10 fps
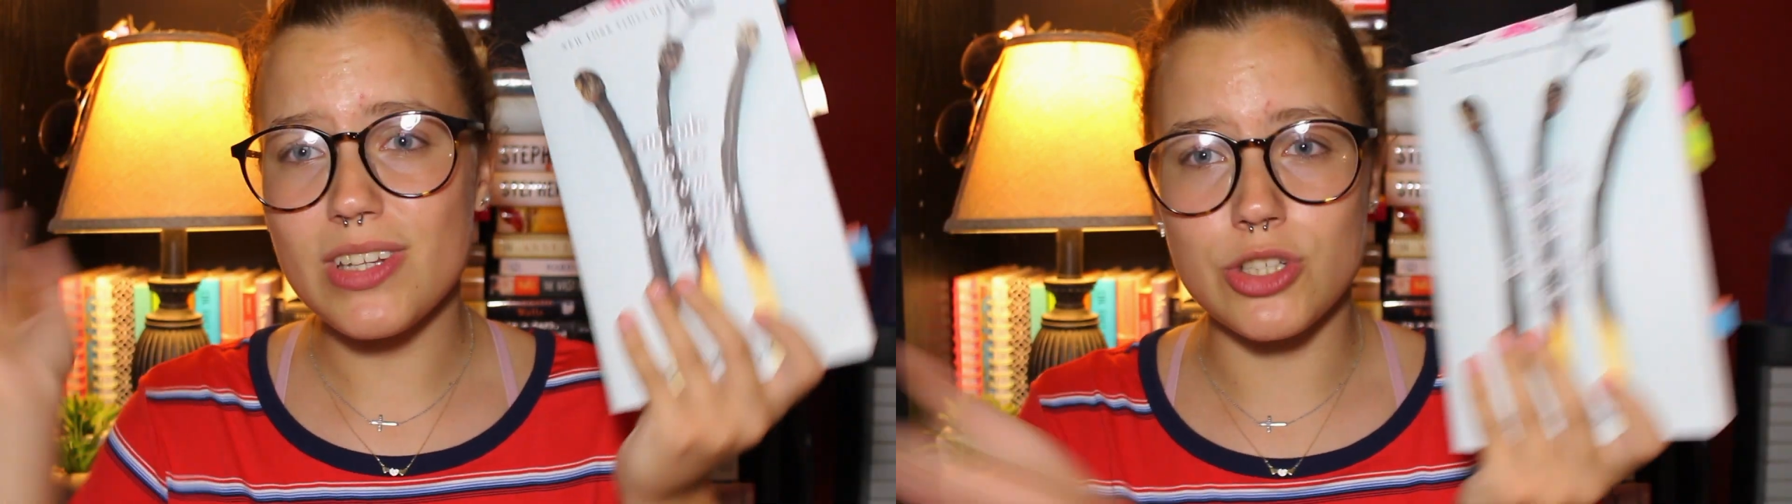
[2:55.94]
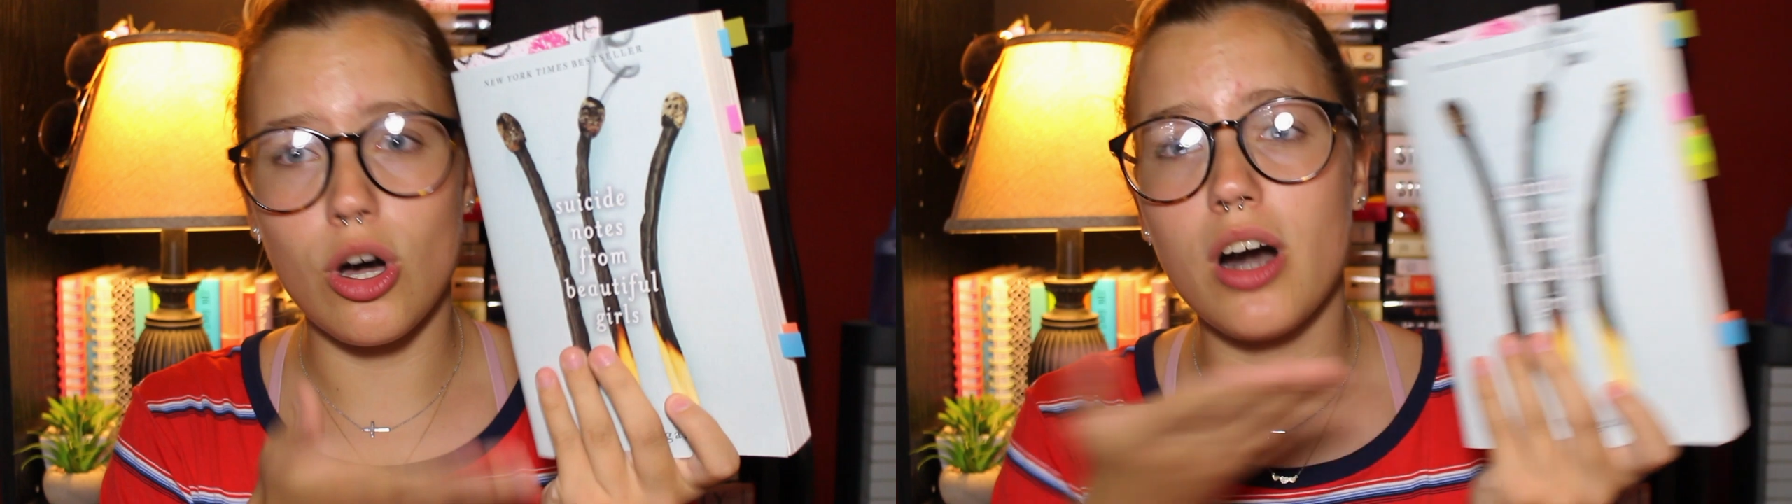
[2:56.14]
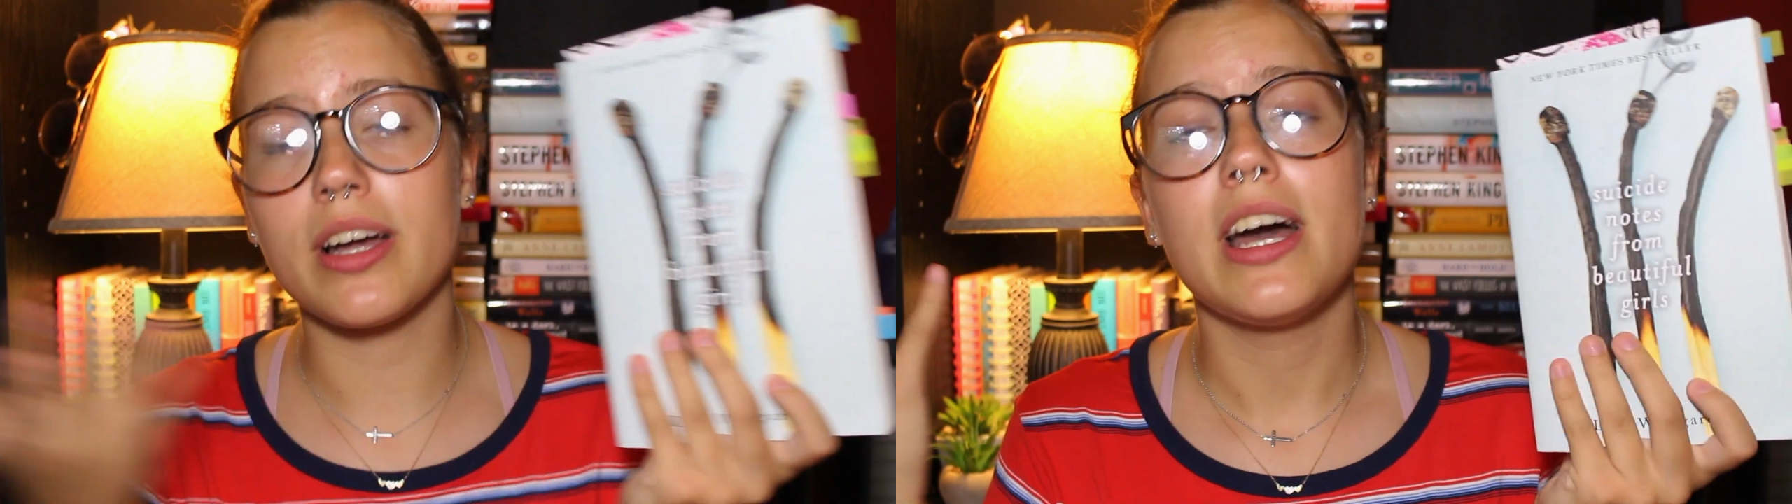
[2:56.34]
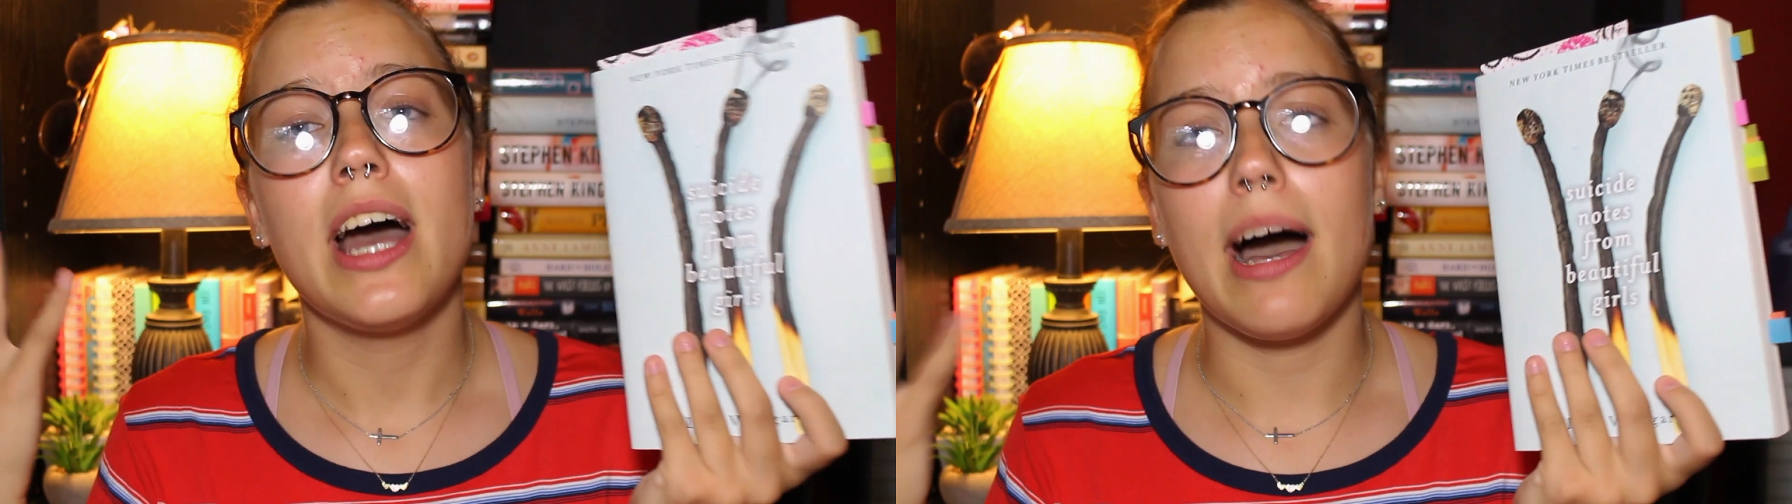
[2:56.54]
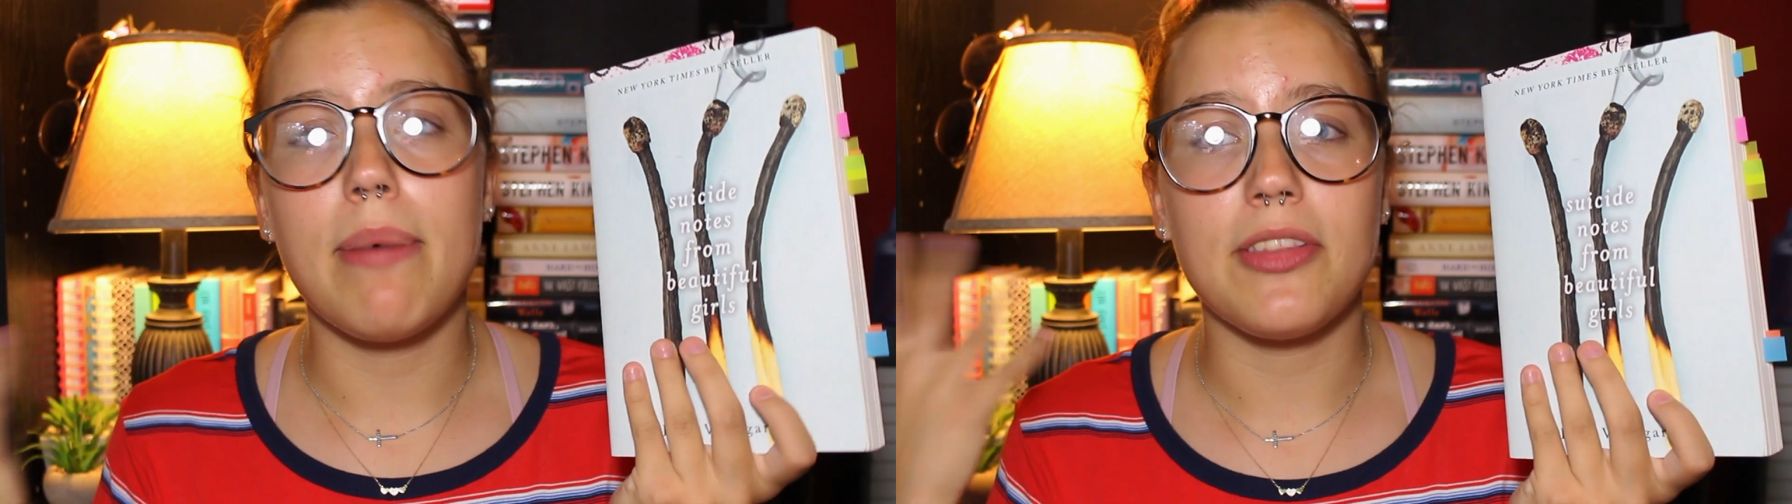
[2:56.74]
talk
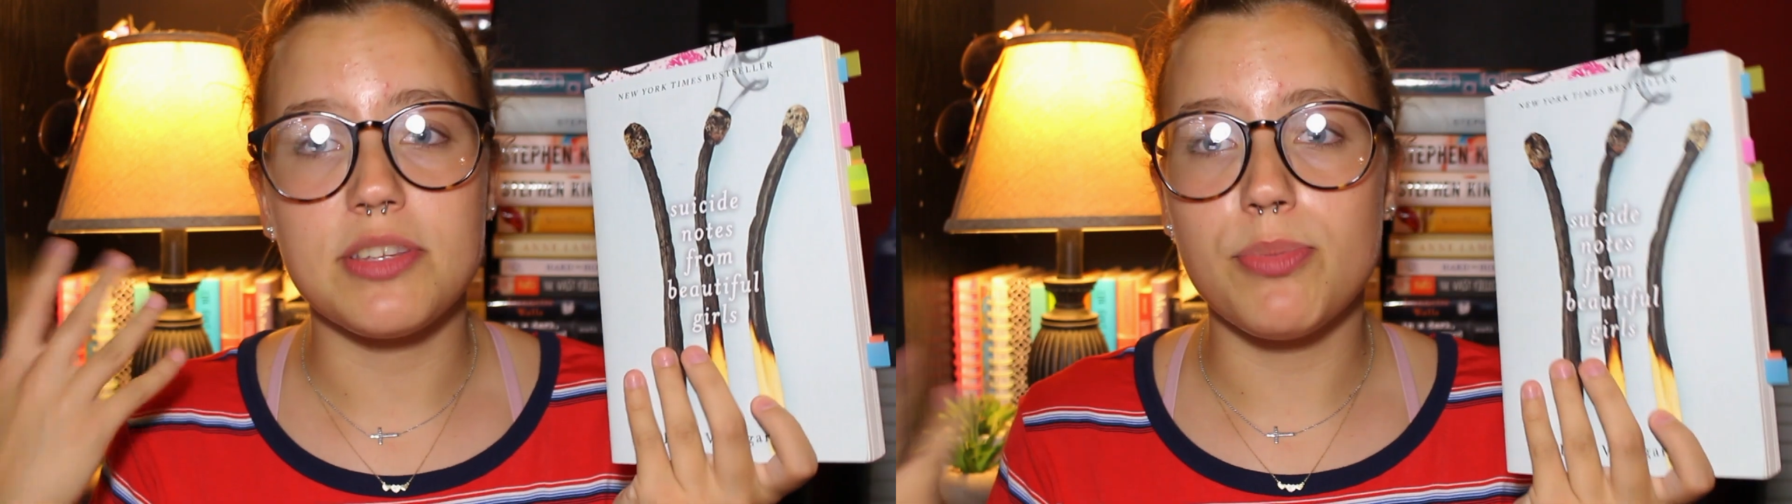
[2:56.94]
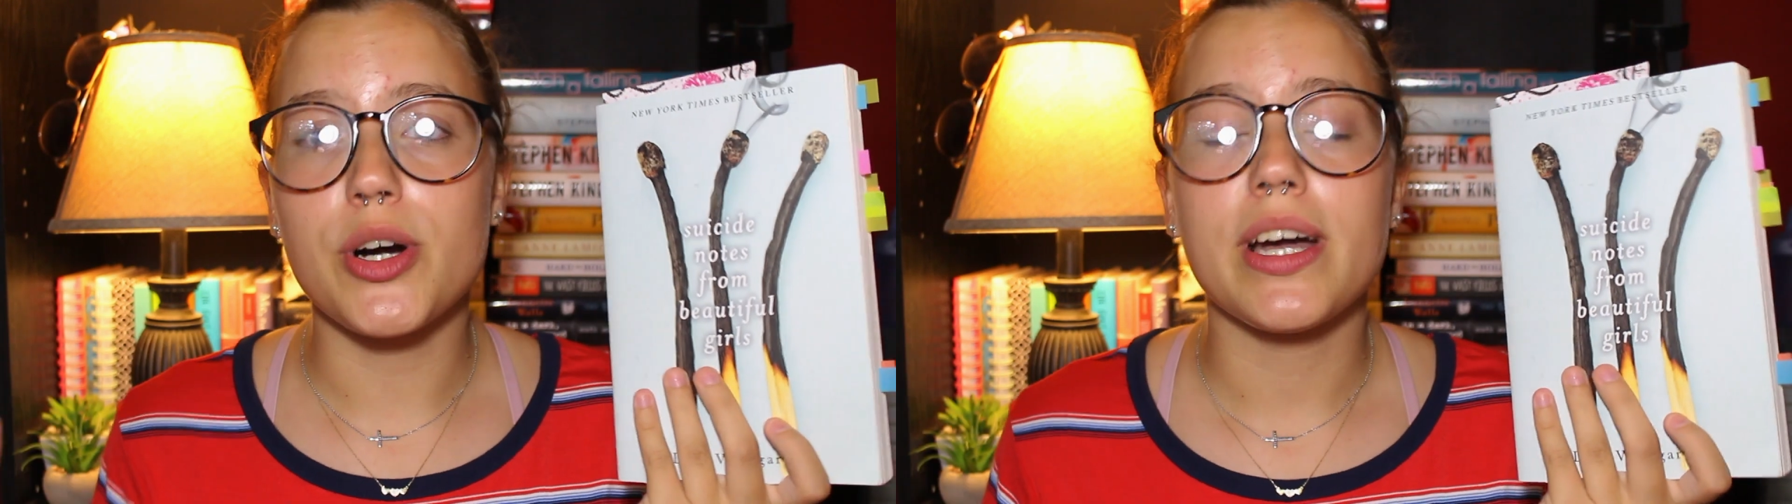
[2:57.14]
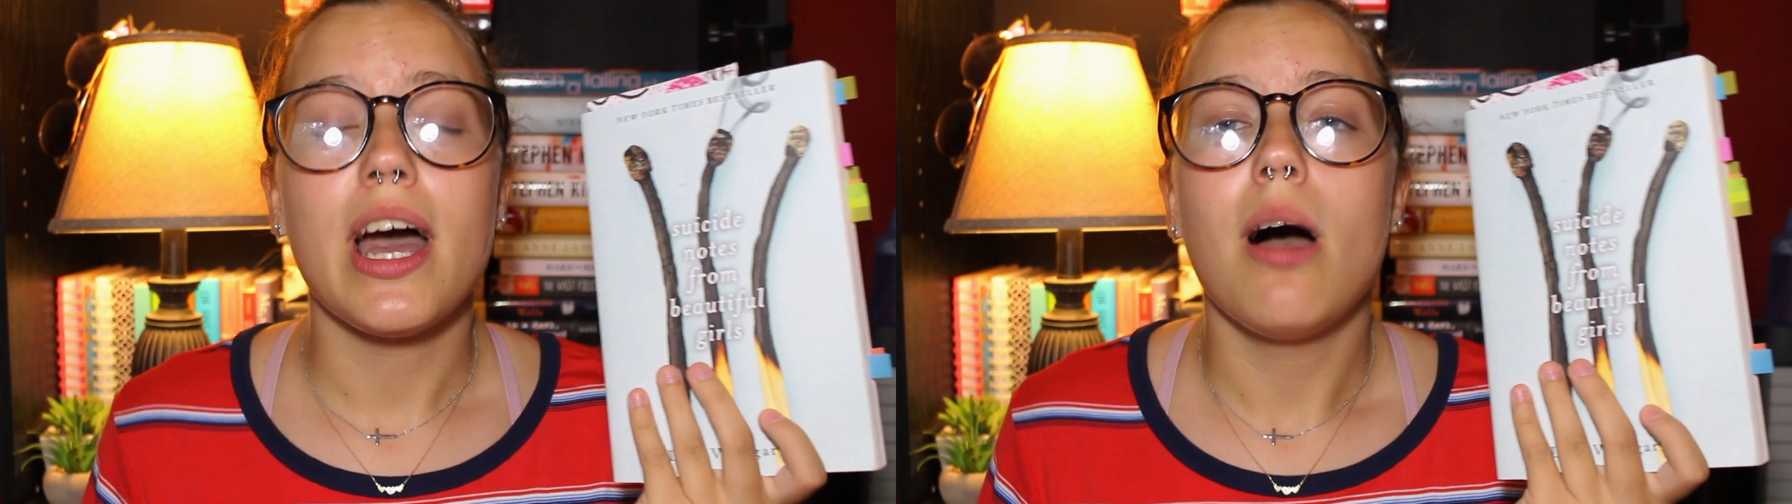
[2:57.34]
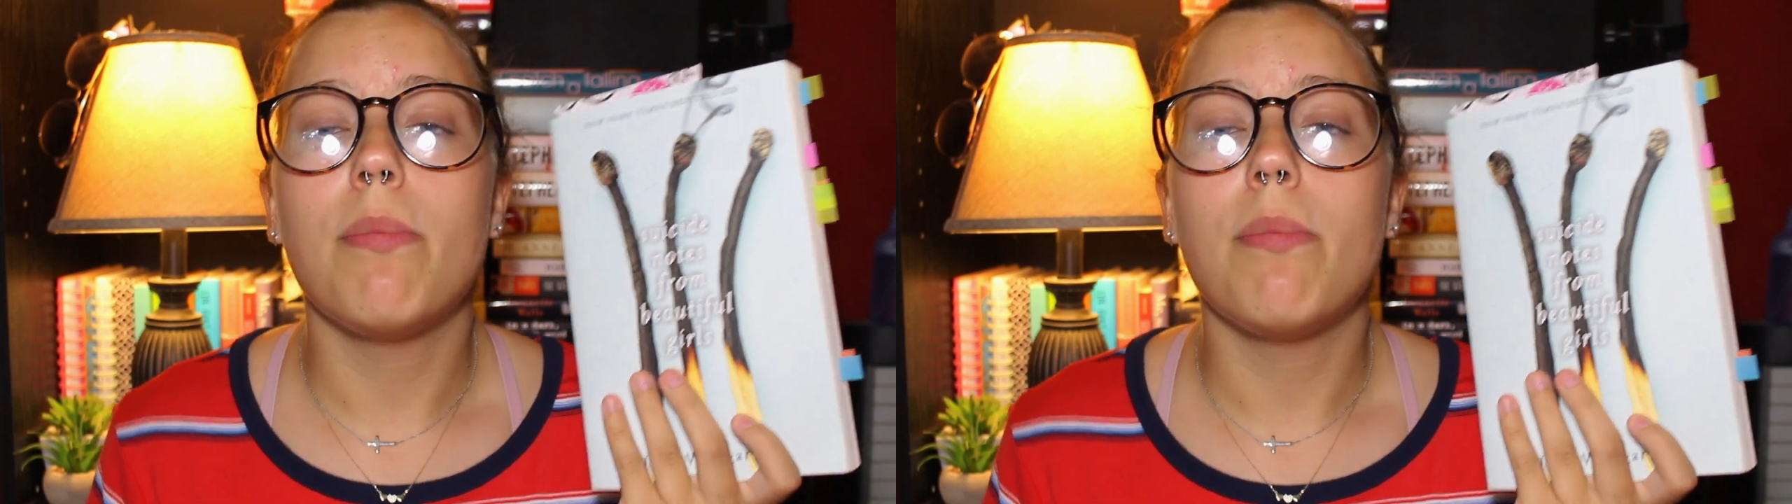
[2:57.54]
about this book,